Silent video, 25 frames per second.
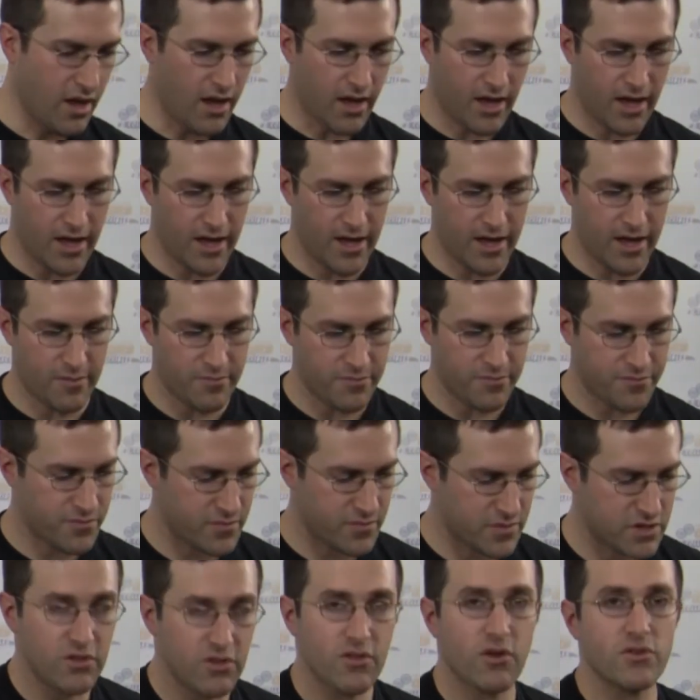Um,
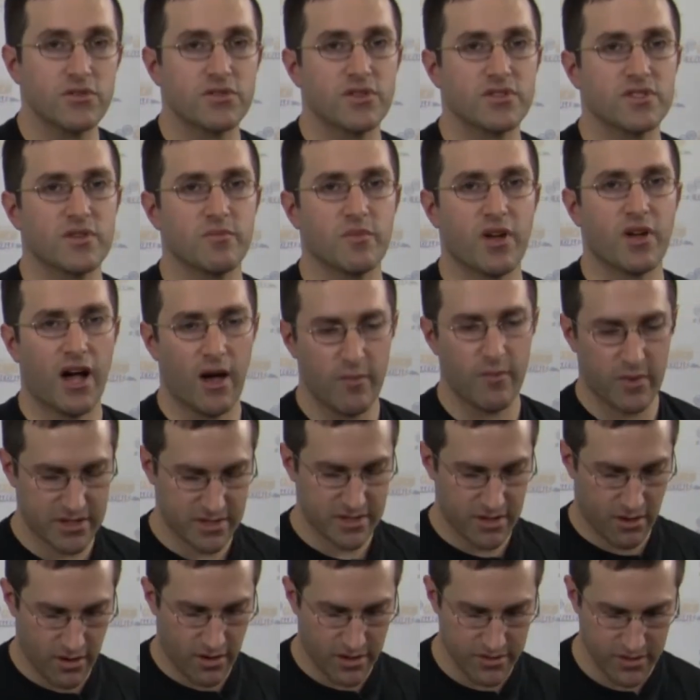so those are some comics
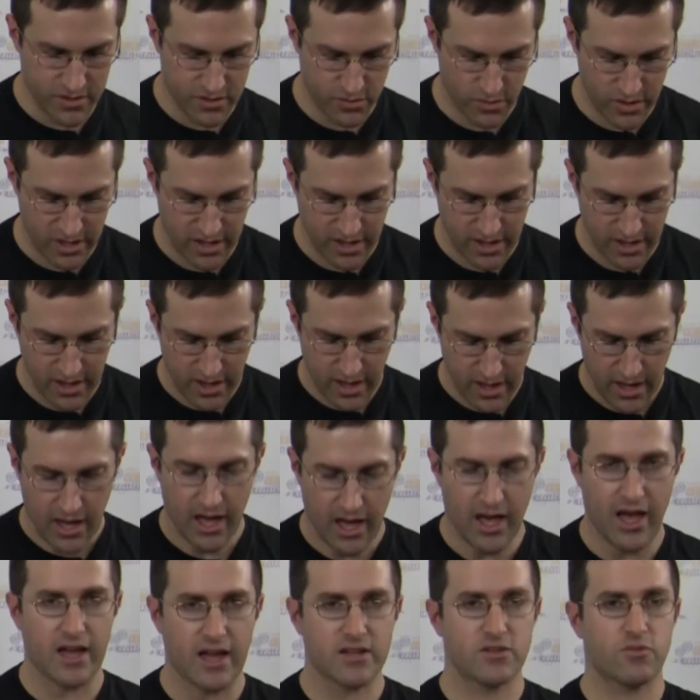that are out this week.
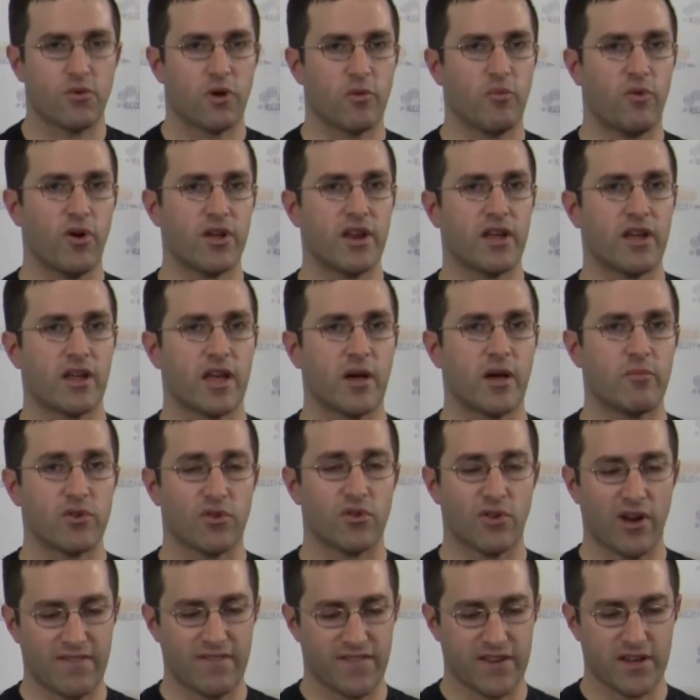Uh, I just want to point out a couple
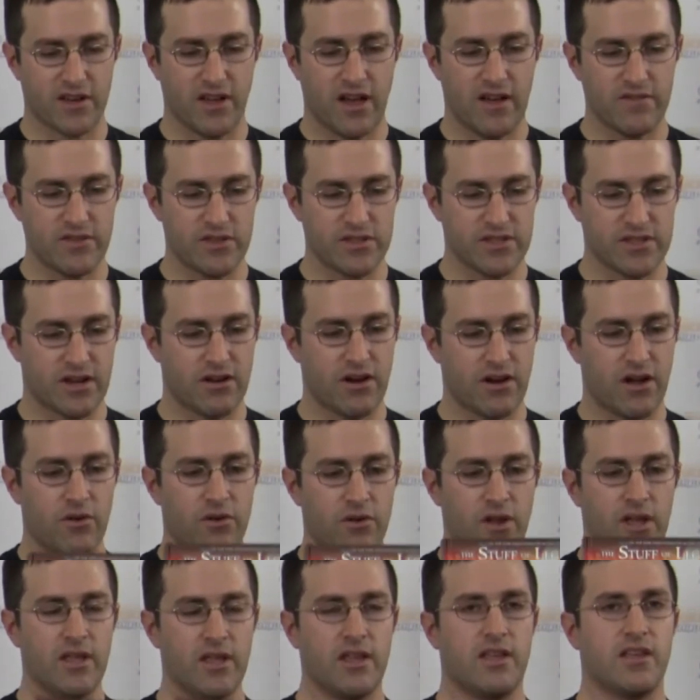graphic novels that are
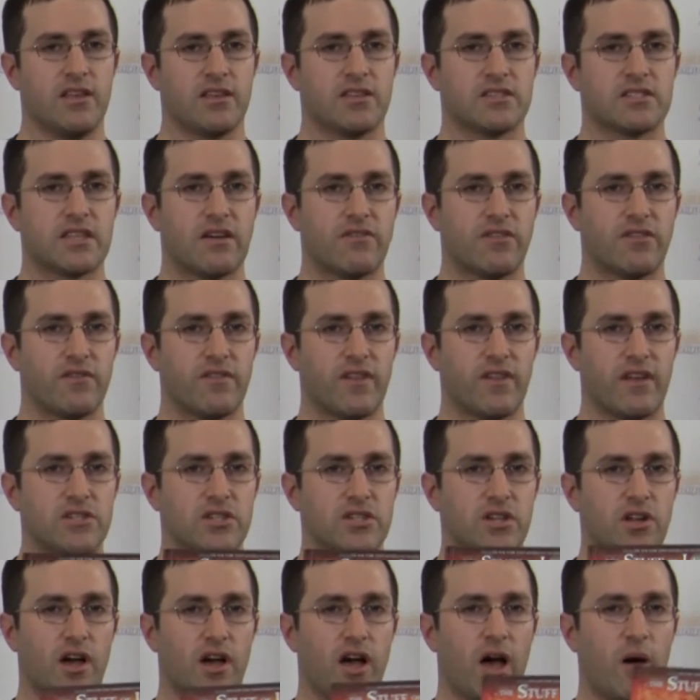out. Stuff of
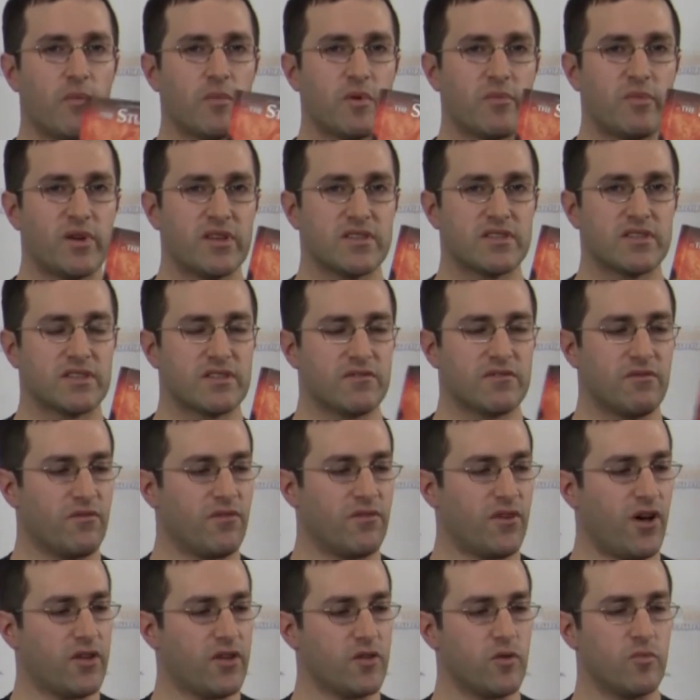Legend Omnibus,
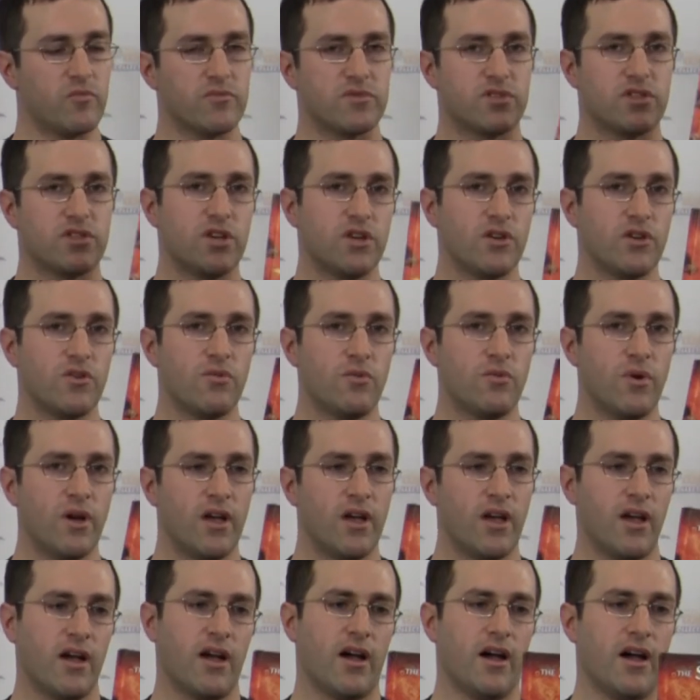Volume 2.
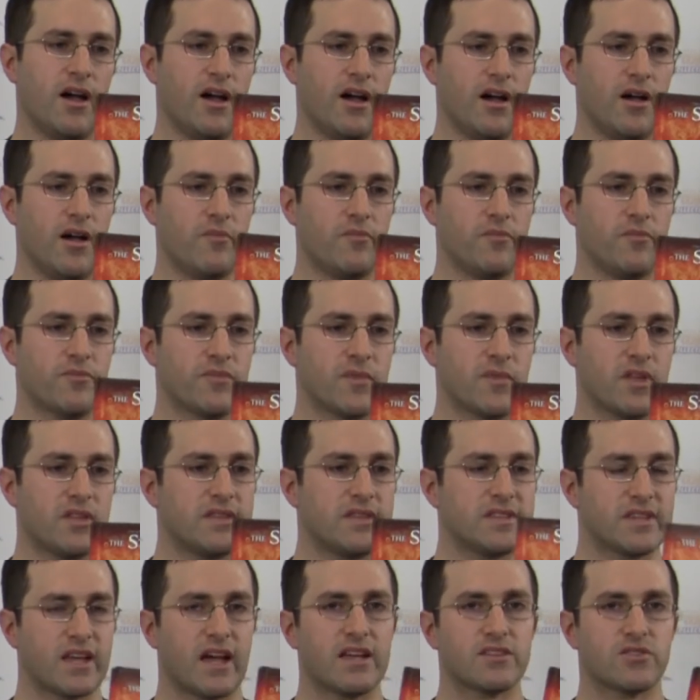Um,
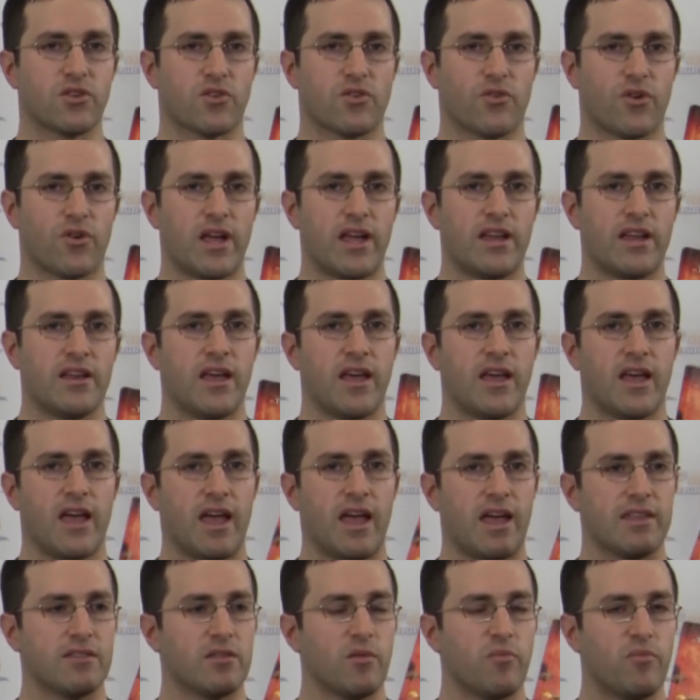these guys are great,
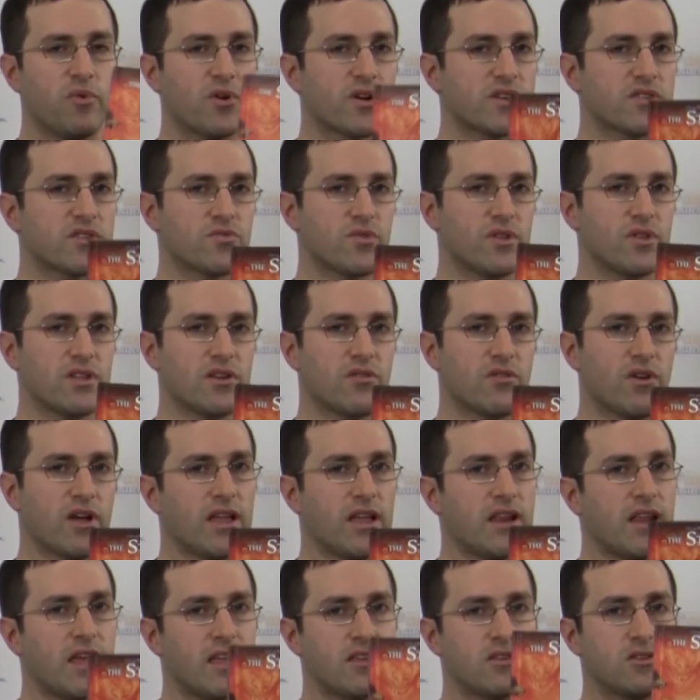and the book is really
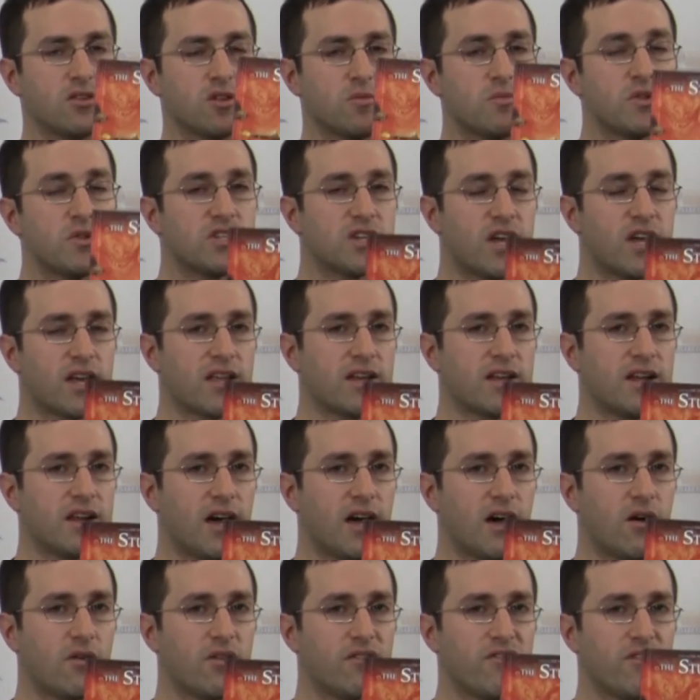great, and you should be checking it
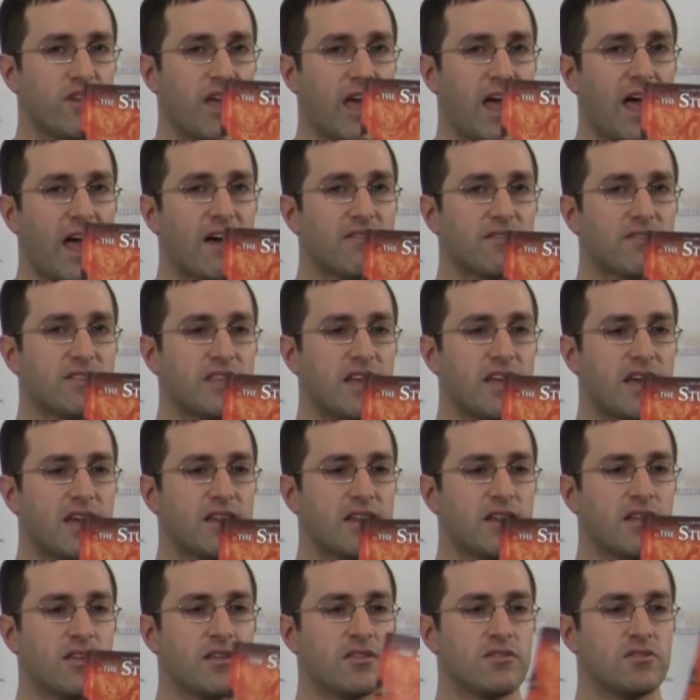out. If you haven't
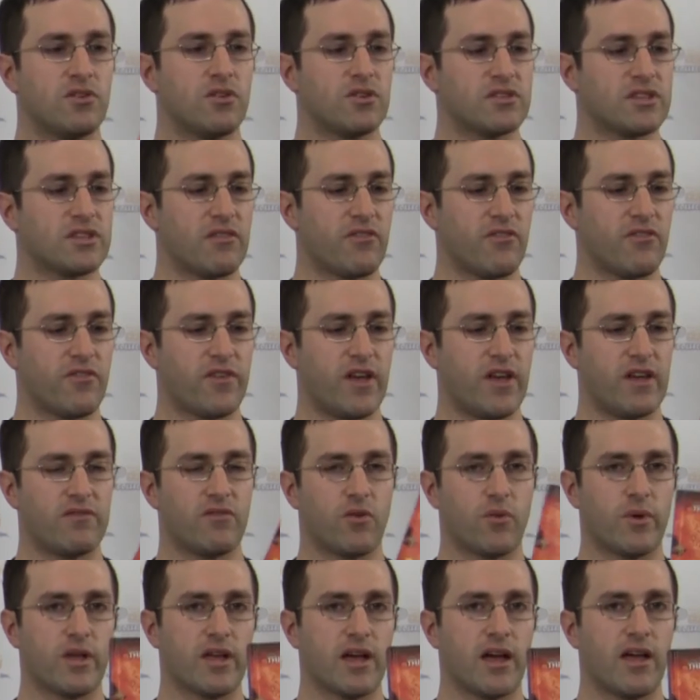yet, do yourself a
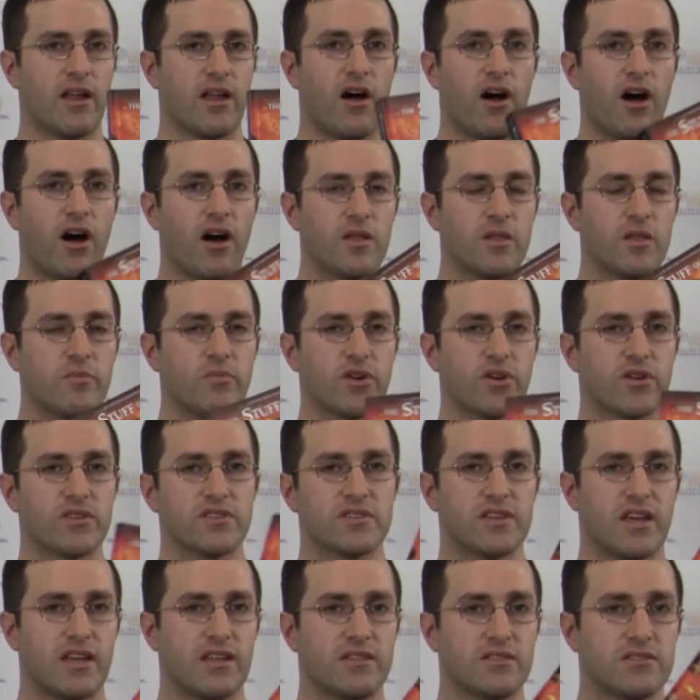favor. We got all the
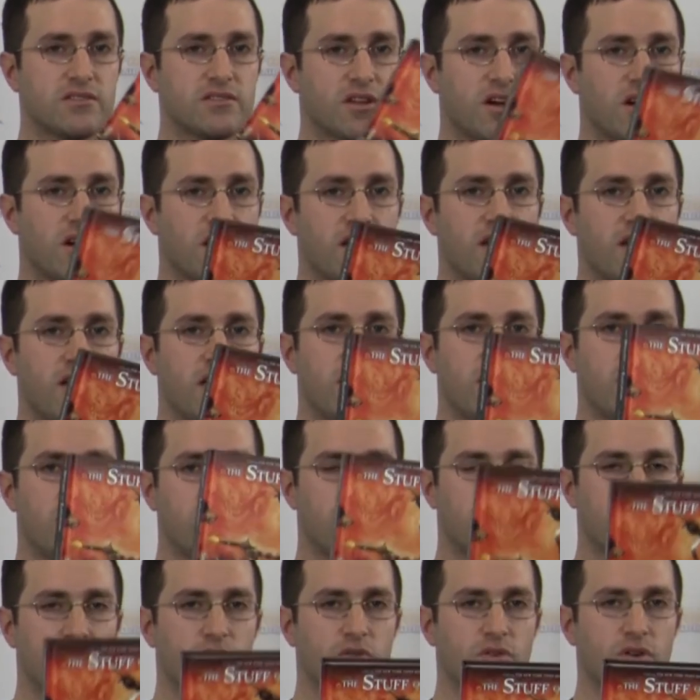books in stock.
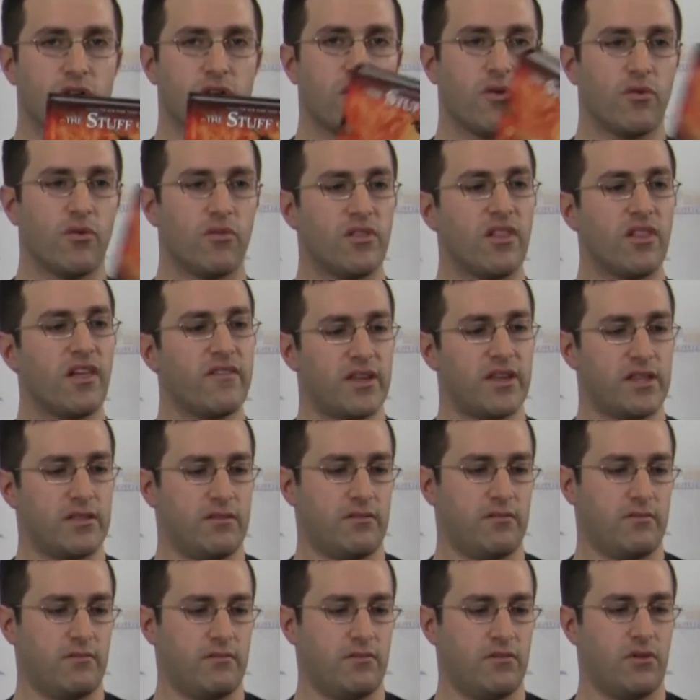You're going to love it,
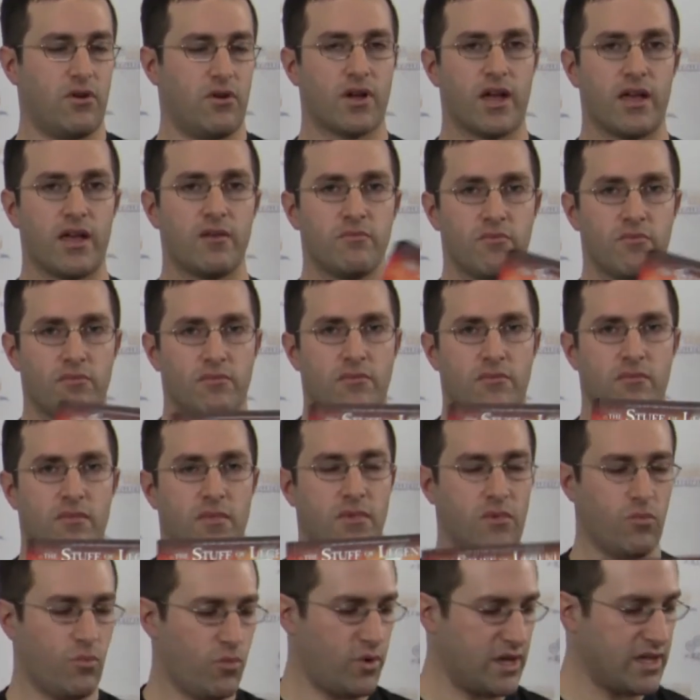okay?
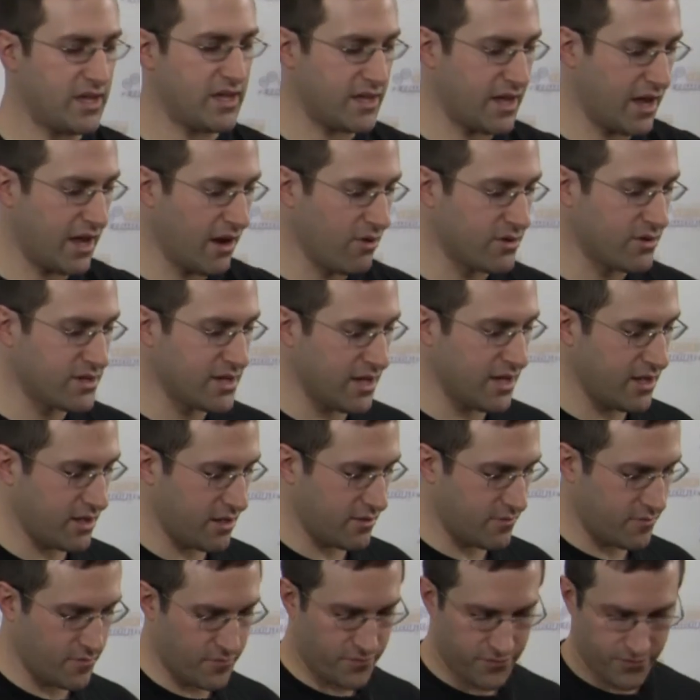We guarantee
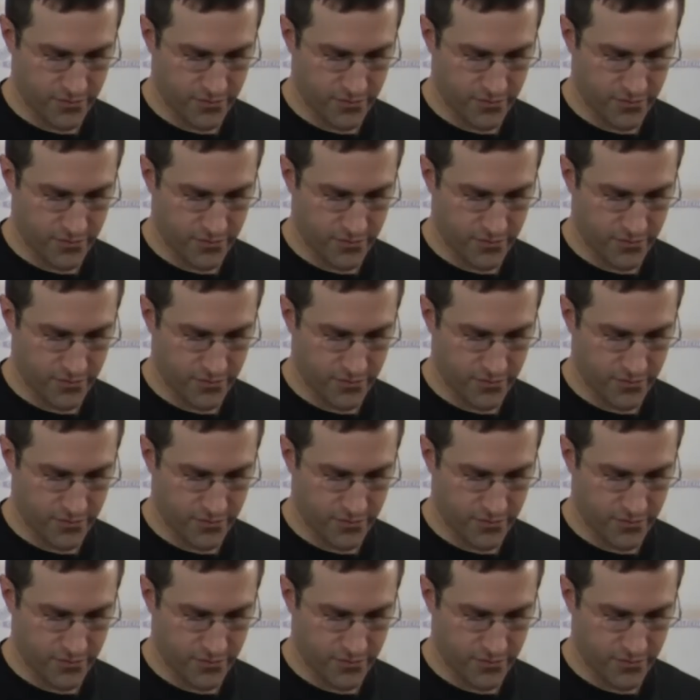it.